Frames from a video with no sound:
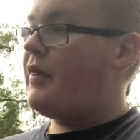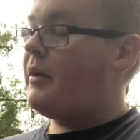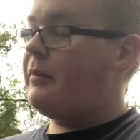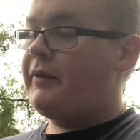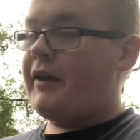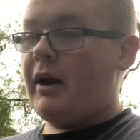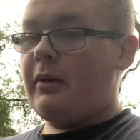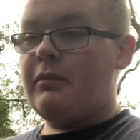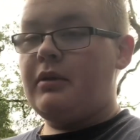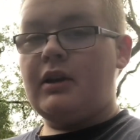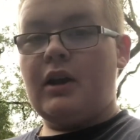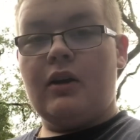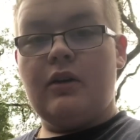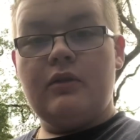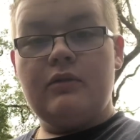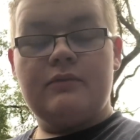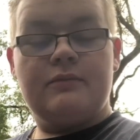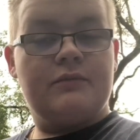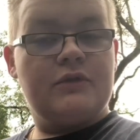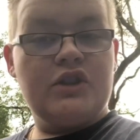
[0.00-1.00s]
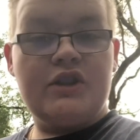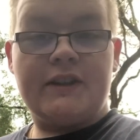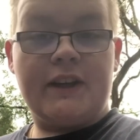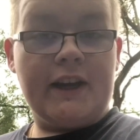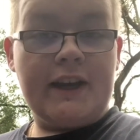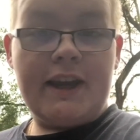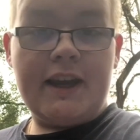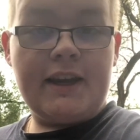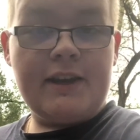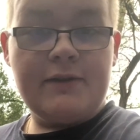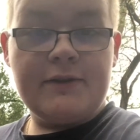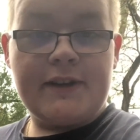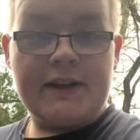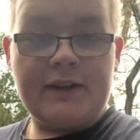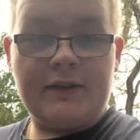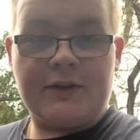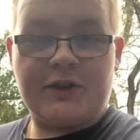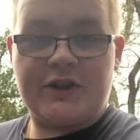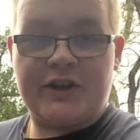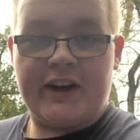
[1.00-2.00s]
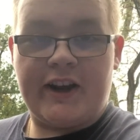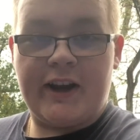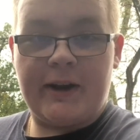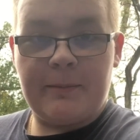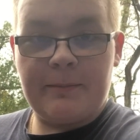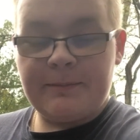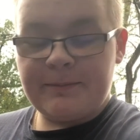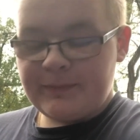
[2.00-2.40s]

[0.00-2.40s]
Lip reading: them down below. Geez, I can't use English today.